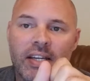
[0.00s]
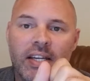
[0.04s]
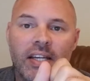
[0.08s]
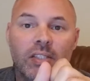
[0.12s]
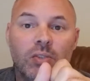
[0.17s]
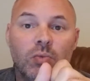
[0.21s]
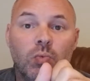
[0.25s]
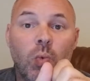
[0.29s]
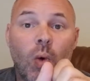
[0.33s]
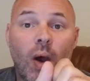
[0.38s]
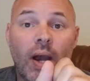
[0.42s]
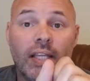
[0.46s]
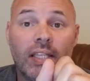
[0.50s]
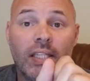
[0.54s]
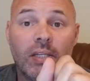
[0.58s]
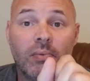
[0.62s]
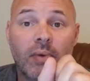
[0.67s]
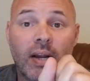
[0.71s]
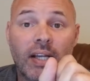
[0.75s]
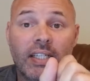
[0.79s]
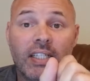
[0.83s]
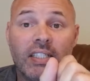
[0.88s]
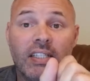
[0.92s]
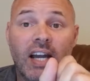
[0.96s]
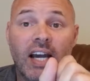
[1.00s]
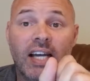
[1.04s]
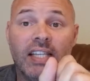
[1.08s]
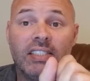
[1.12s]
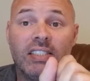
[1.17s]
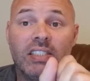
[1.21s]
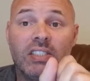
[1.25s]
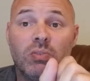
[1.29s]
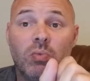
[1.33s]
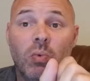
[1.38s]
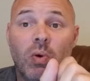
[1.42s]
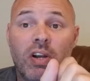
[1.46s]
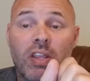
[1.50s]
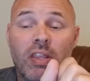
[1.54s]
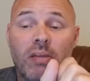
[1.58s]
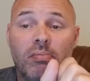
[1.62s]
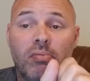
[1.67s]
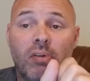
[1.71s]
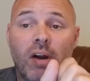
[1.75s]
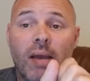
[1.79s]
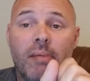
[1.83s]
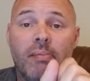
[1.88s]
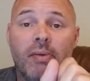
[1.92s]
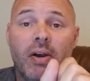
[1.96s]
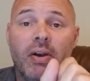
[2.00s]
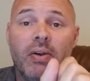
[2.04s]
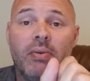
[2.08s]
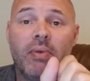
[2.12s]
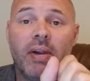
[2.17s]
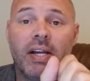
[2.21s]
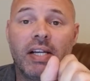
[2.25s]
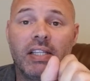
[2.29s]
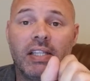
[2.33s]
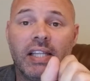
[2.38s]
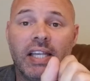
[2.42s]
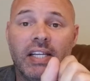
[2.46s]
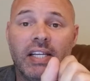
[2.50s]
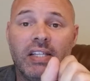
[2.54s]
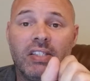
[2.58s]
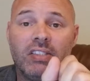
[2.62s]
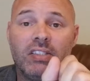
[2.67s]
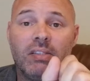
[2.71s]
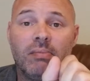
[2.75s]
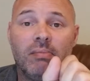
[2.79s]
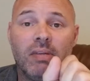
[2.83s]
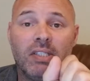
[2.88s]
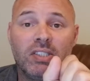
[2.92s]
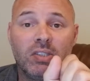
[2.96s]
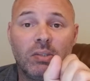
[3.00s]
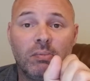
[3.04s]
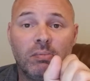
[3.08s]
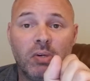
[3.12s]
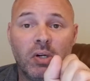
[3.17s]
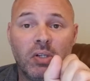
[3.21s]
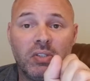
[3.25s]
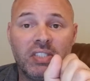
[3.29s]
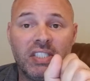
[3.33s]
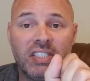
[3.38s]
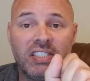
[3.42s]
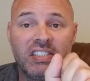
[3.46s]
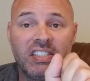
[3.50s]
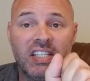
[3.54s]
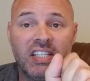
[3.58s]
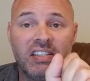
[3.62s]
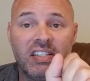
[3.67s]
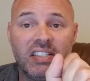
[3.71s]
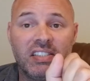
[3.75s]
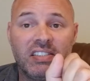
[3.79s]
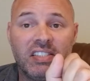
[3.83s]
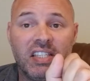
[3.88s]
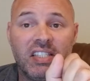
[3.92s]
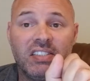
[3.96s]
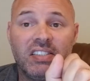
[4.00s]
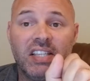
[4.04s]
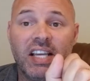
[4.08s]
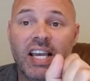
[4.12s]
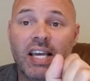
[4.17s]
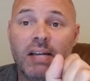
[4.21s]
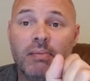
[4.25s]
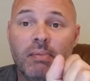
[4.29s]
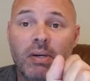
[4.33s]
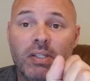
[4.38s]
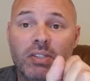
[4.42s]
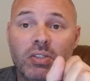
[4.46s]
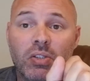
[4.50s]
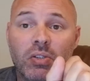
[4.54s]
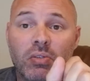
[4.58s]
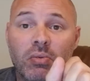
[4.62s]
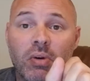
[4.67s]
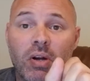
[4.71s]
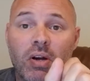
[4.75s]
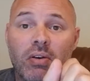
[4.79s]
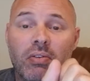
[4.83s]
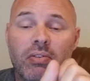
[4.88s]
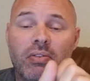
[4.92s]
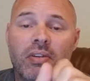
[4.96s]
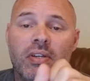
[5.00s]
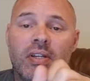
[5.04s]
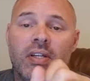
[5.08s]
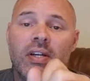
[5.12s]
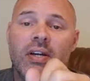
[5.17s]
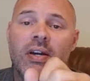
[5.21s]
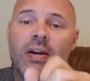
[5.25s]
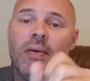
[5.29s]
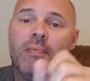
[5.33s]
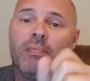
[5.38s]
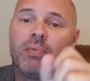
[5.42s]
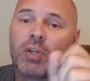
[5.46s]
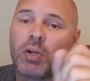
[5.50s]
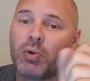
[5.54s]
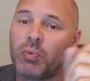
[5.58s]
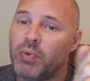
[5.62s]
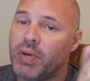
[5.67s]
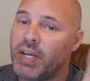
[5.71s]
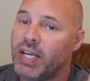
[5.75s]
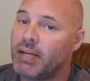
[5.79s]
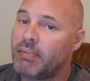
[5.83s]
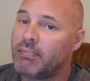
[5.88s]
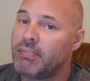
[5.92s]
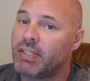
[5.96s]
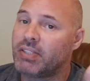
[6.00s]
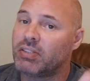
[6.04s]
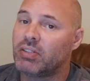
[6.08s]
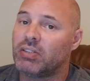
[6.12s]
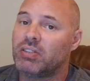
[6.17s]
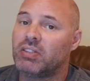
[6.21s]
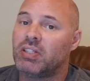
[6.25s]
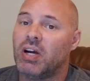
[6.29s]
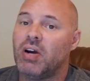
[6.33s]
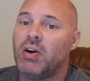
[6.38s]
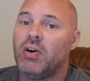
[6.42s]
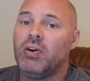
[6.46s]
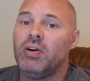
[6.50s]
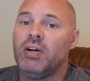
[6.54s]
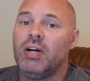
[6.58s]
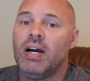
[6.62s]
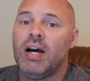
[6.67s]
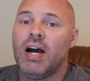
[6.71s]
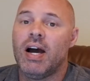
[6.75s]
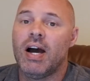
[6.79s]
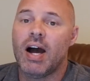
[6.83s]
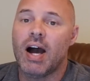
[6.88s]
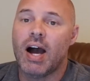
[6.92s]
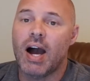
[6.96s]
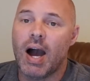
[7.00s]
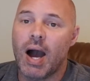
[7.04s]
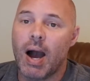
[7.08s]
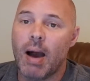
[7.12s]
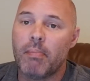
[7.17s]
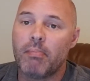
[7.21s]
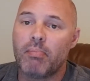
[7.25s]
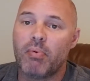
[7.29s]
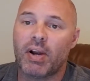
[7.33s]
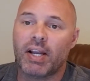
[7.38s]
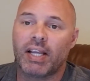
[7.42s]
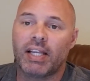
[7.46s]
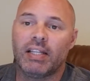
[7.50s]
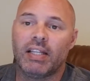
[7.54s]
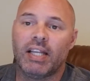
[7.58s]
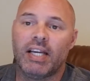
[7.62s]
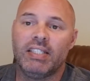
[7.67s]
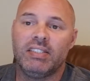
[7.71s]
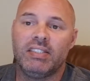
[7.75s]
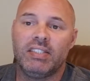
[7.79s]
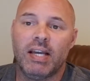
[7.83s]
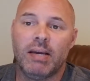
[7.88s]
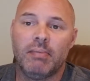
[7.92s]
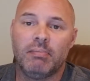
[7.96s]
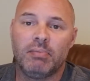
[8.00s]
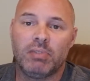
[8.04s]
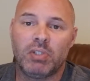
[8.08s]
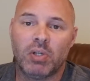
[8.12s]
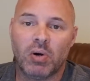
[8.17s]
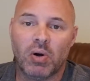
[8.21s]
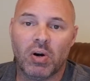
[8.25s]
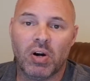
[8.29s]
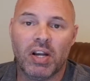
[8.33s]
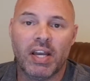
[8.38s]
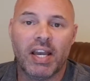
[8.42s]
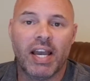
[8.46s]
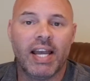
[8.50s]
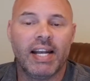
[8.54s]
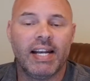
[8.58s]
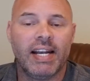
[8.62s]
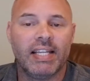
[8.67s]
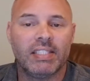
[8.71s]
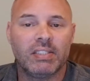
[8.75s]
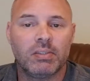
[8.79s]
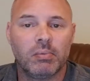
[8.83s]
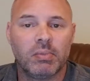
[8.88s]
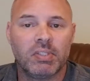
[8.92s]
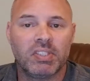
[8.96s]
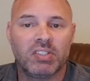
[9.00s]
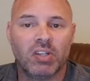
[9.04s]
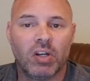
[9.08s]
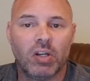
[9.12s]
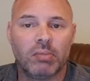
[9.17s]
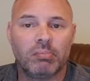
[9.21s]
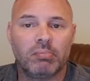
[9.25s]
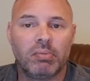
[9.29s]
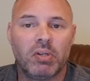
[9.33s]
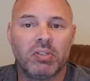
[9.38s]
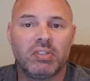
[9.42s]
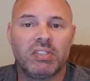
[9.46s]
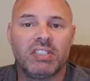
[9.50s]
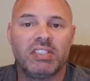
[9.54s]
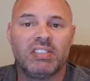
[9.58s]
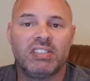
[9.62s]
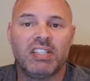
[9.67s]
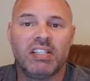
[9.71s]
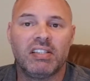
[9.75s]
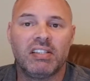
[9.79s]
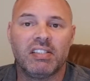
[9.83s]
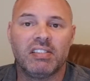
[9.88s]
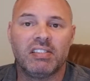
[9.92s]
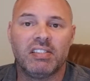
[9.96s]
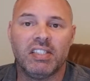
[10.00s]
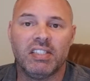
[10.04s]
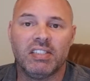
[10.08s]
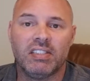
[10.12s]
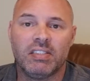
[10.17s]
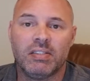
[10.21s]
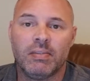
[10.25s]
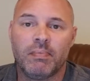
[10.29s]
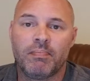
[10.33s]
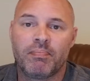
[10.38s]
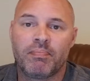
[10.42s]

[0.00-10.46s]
is widely recognized as one of the primary regulators of muscle protein synthesis and muscle growth. Korean mistletoe upregulates mTOR and as a result protein synthesis.